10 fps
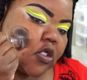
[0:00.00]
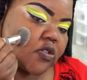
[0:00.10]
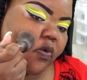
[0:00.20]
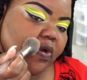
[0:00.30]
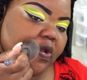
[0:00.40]

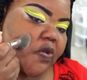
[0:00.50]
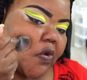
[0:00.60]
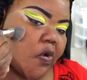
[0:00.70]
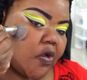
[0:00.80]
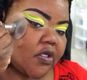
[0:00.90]
So when I
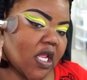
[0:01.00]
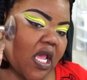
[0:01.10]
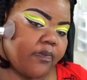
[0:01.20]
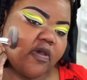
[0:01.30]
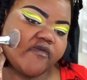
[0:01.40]
go on
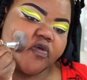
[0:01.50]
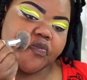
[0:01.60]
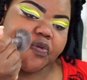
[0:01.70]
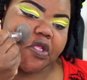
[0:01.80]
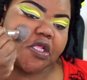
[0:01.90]
top of
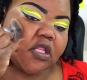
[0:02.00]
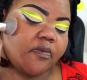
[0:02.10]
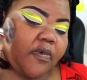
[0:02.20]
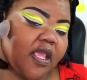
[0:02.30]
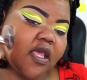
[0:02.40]
it with
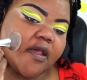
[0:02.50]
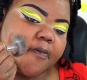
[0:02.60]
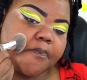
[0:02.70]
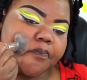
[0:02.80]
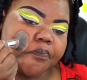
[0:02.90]

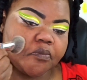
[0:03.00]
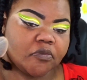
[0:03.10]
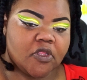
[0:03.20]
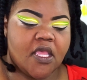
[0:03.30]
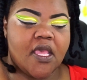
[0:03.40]
makeup,
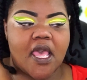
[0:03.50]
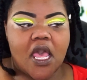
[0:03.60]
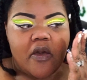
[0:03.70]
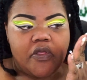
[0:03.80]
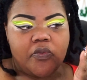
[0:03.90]

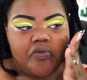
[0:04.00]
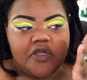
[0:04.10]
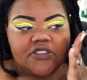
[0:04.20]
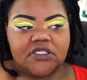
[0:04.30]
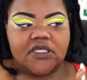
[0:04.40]
I'll be
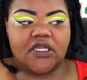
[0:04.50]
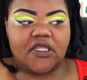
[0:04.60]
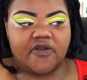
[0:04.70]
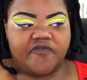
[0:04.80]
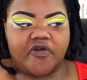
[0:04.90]
pressing it
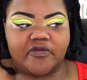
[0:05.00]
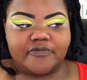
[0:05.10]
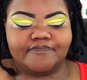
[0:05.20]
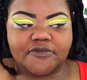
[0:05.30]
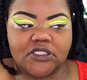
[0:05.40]
in further.
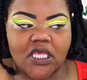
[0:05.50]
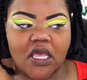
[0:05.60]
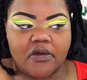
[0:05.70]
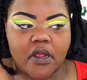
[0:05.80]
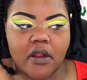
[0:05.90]
See
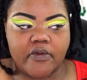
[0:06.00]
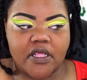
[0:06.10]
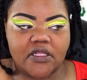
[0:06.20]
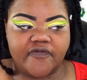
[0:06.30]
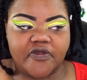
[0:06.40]
how it
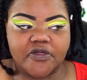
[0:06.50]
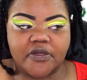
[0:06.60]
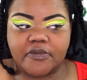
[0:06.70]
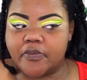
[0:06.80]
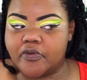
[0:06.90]
already filled
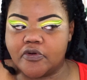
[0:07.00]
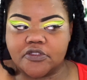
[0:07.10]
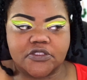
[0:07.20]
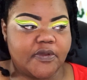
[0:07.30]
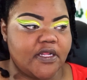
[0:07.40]
in my
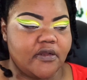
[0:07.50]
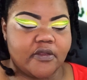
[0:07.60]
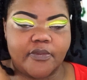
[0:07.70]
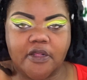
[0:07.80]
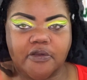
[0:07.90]
pores and made it
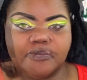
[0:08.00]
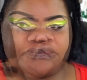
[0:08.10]
look better?